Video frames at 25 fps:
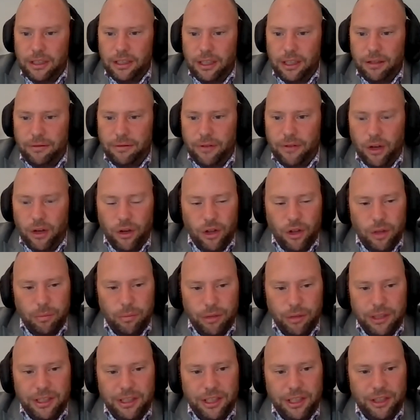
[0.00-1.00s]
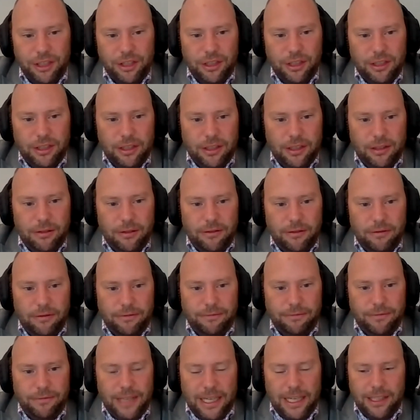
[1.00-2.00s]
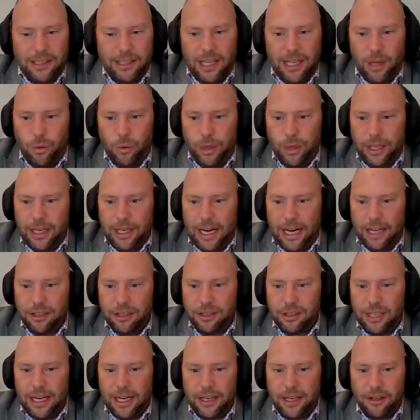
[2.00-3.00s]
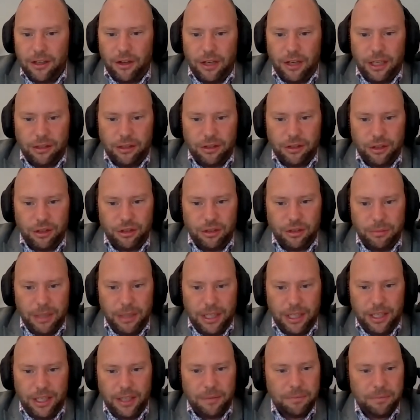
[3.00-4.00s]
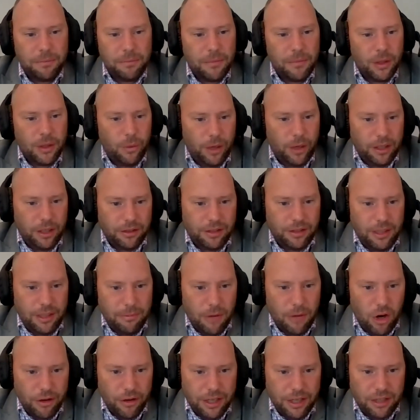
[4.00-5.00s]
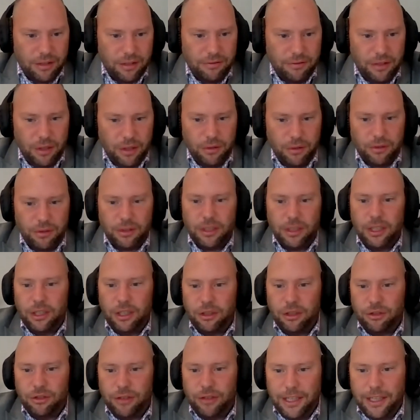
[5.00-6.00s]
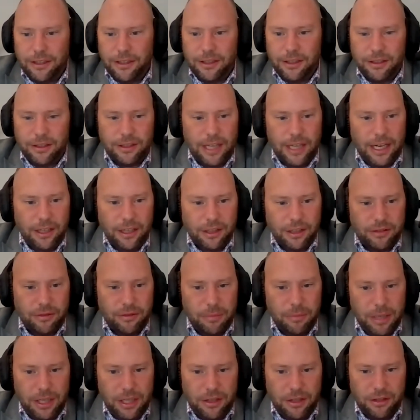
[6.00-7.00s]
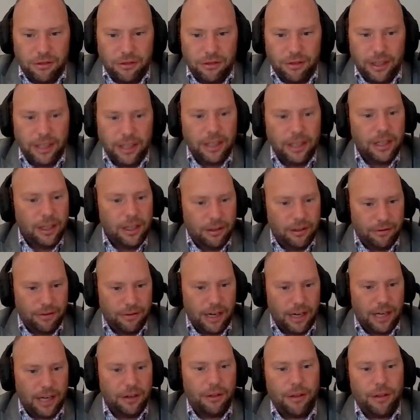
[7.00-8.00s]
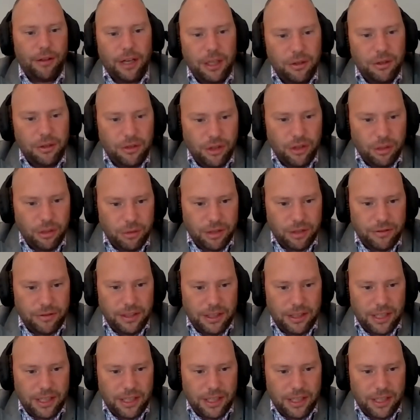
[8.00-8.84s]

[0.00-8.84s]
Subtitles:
and follow the British Textile Week hashtag on our social media, where you'll see more interviews, trends and tales from the industry. Fran, thank you so much for your